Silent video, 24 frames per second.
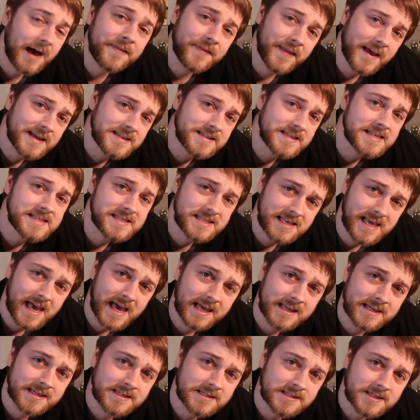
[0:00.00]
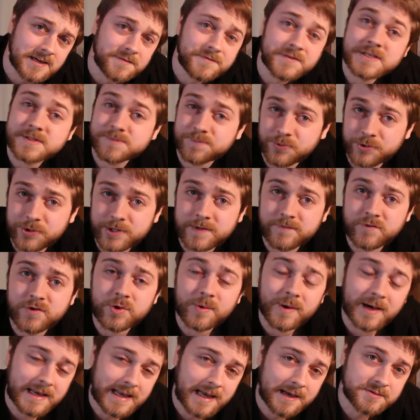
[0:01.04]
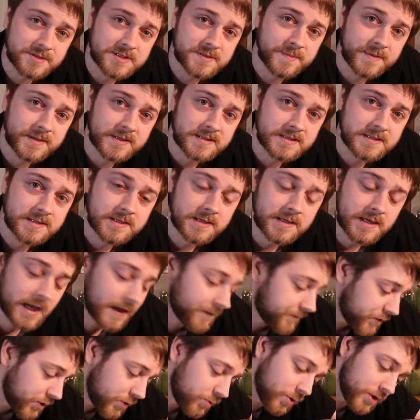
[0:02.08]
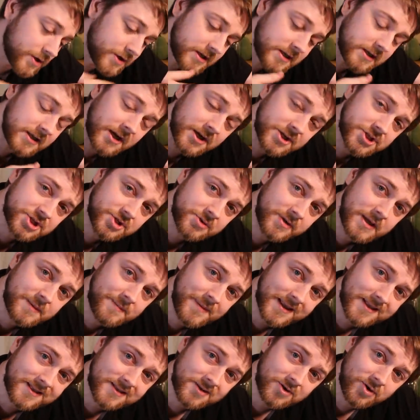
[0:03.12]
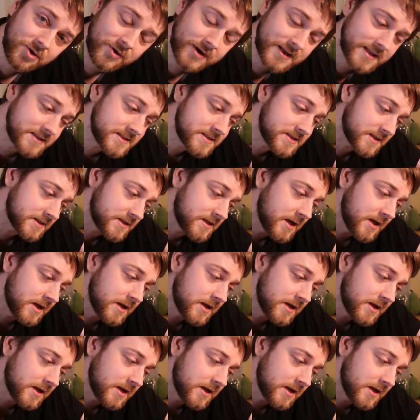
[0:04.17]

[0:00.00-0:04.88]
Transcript: And that is the end of this preview announcement. If you want luxury metal coins and